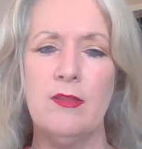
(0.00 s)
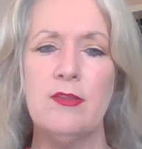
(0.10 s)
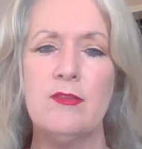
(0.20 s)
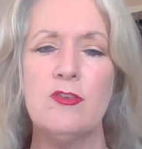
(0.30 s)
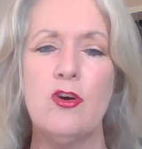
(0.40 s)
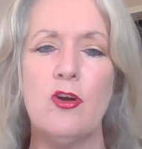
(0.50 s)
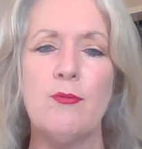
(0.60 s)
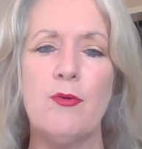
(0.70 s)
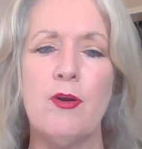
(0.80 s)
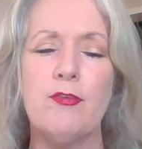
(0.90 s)
This
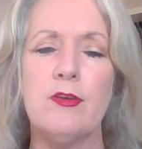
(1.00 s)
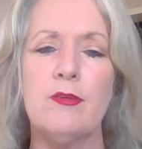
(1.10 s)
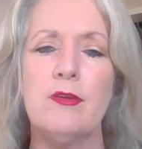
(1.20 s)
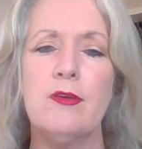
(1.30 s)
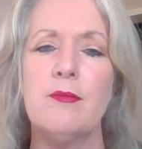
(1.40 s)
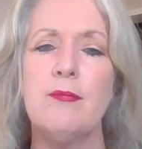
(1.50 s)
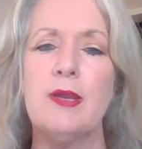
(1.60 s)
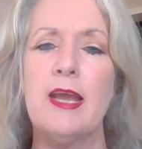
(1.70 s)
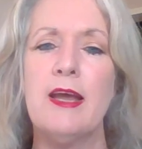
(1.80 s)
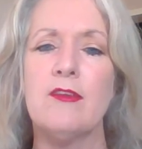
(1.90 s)
non-profit
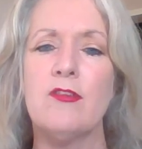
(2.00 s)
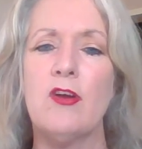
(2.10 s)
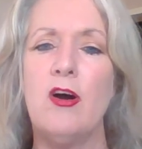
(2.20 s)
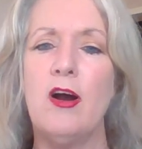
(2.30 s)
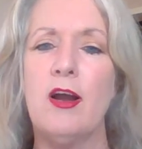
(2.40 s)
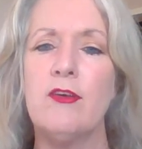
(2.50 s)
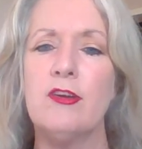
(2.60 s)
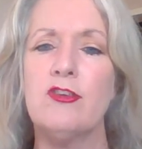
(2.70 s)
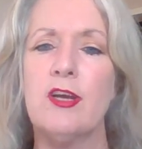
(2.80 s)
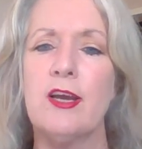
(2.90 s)
began as a higher
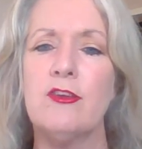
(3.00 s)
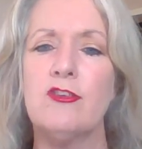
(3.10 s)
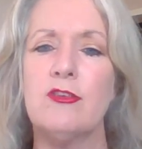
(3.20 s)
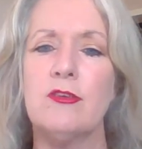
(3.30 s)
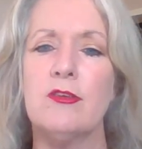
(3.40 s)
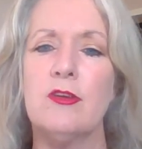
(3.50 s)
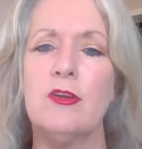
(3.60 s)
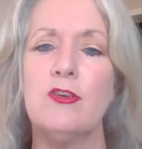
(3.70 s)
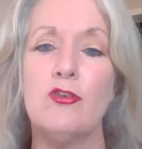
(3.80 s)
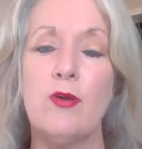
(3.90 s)
education
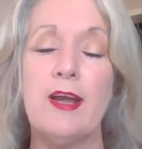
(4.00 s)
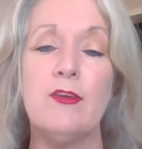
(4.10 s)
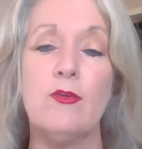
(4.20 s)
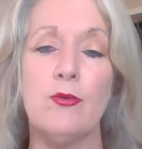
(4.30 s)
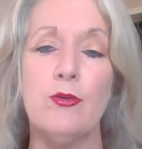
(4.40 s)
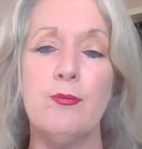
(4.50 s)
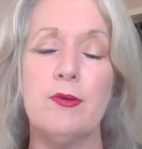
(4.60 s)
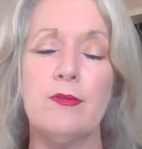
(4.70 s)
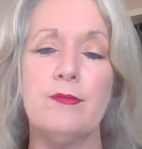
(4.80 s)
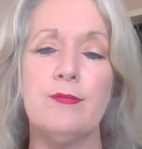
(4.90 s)
trade group
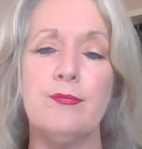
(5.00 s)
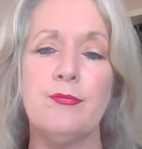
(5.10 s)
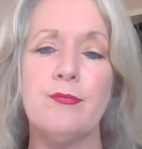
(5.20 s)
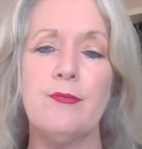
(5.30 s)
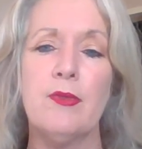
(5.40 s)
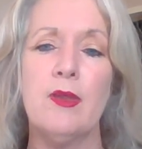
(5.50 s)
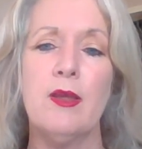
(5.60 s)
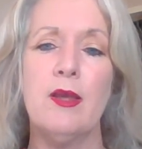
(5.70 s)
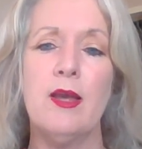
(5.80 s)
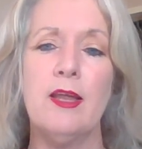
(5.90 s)

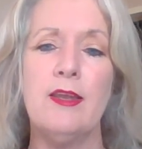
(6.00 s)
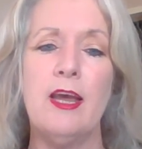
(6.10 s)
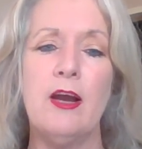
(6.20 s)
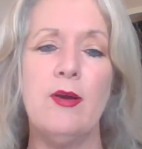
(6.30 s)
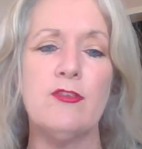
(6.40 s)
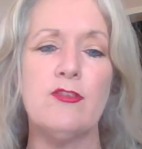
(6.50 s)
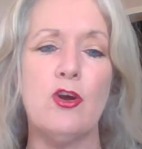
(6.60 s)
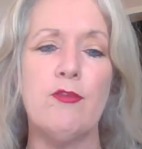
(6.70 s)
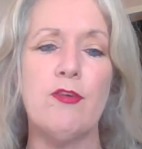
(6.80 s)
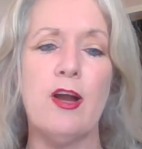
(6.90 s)
and now has
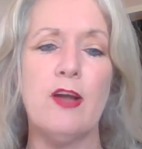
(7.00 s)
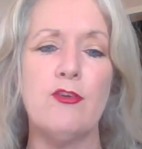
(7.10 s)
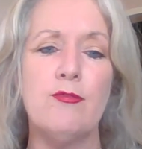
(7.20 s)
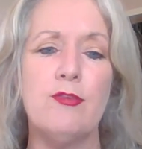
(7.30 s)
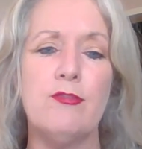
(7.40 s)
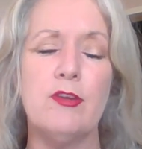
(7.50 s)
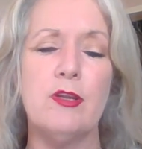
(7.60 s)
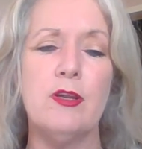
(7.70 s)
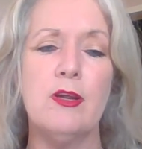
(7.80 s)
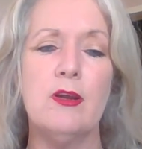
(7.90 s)
over
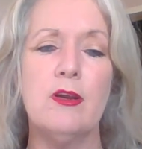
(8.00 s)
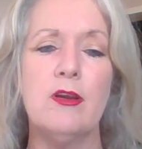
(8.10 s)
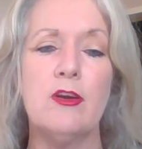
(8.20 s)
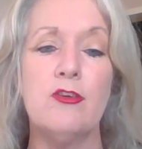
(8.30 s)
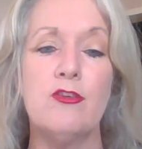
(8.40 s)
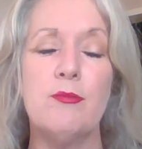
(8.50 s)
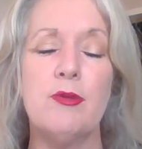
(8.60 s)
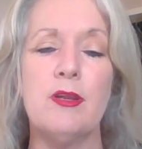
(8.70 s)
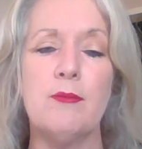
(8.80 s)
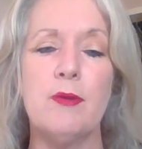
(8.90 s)
150
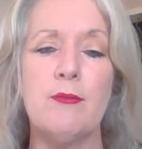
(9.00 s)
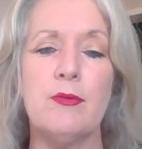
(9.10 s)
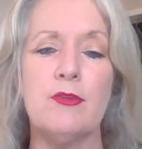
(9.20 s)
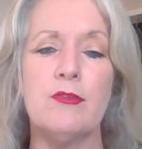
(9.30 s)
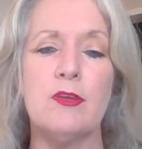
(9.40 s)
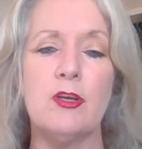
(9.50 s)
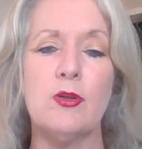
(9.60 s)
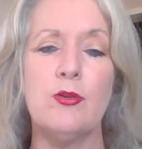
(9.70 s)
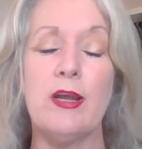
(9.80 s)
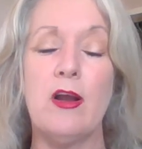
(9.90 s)
contributing members,
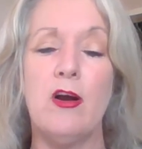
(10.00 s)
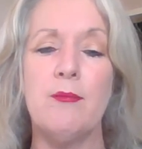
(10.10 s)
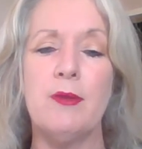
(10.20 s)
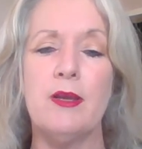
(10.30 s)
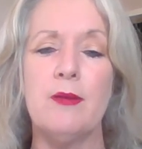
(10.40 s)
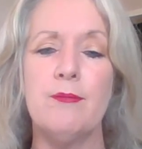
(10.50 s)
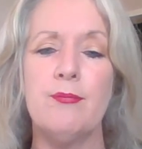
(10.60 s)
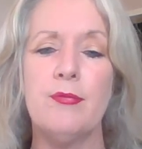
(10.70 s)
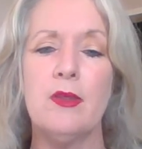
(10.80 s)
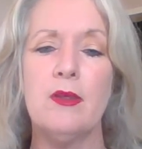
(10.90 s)
including IBM,
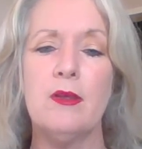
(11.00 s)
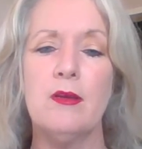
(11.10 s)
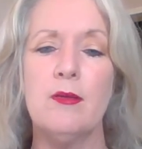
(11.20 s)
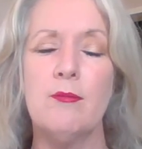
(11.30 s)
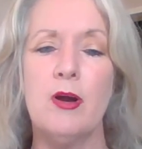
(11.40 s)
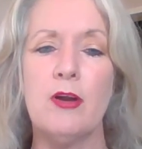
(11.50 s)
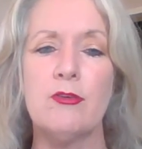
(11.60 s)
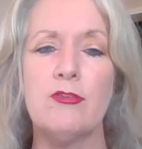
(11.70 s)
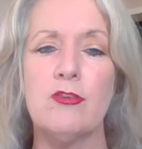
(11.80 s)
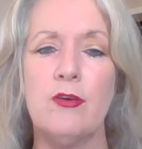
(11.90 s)

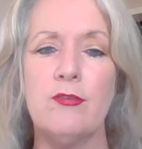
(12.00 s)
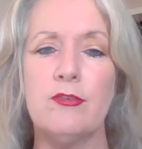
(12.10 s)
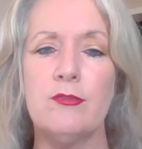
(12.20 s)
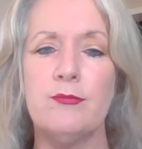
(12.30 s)
Microsoft,